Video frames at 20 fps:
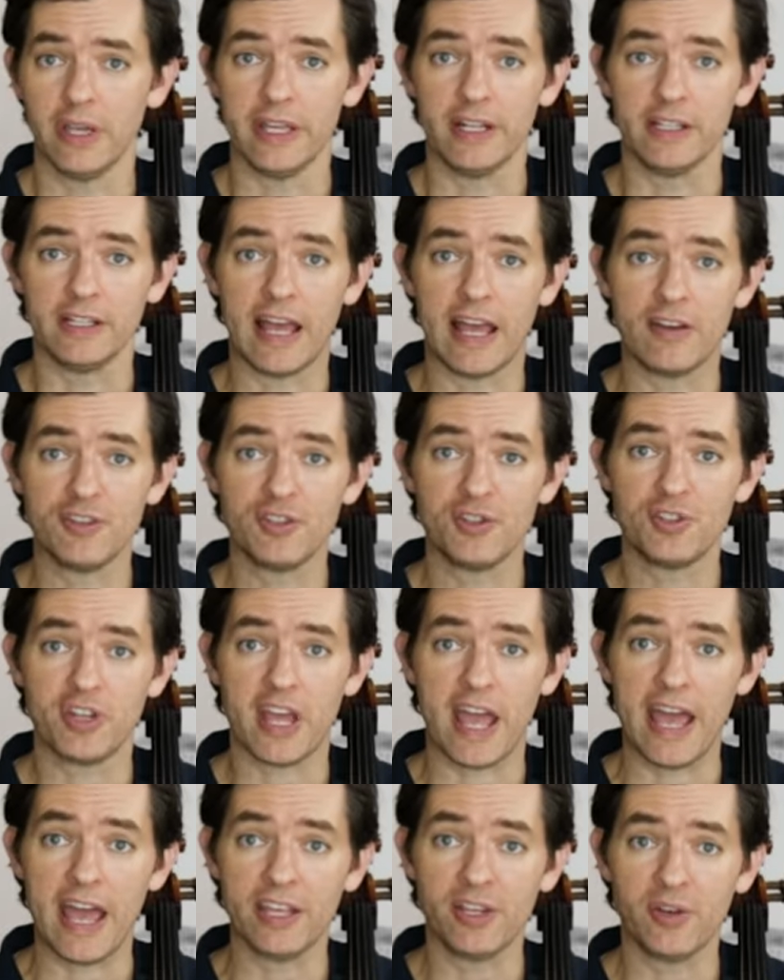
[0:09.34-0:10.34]
it allows you
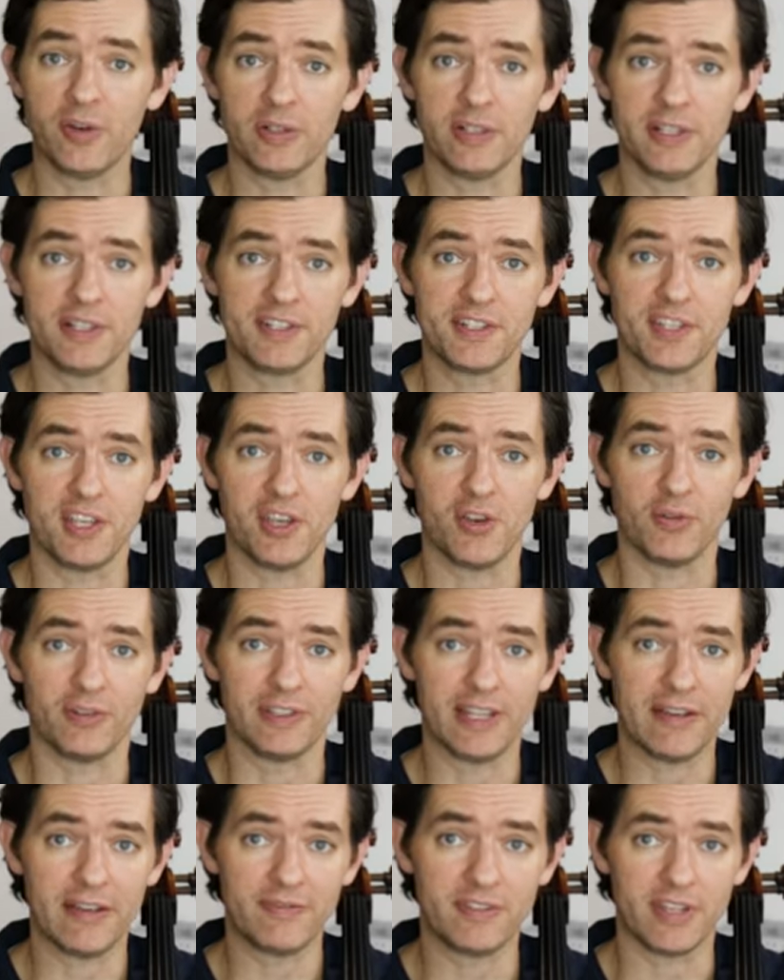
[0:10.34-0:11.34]
to accurately see your
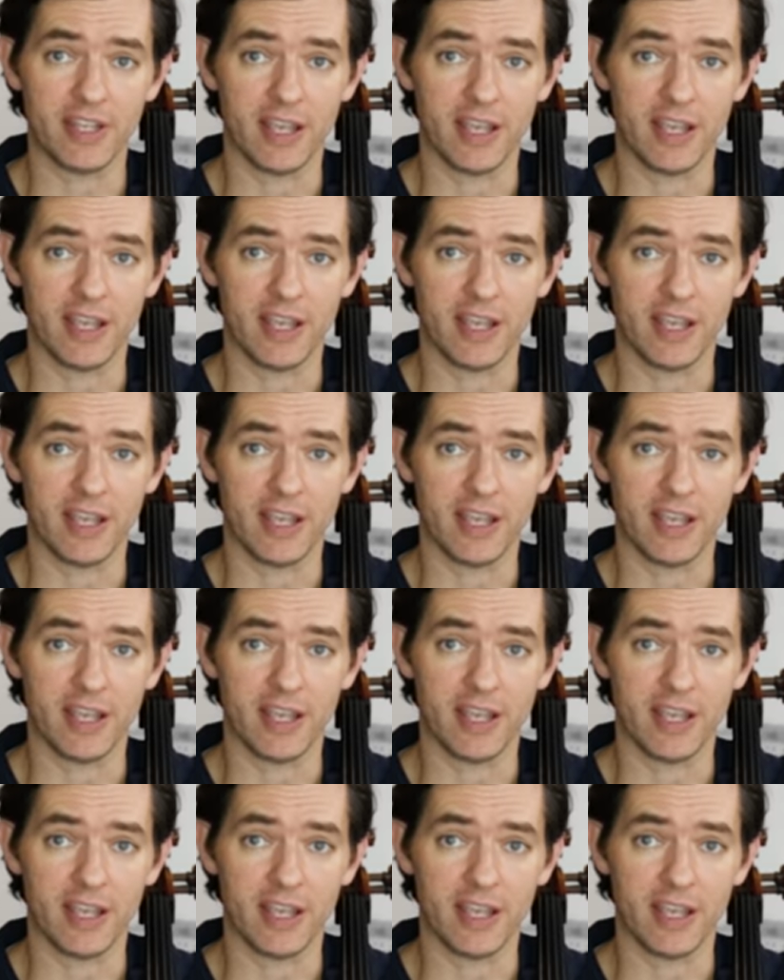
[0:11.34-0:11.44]
left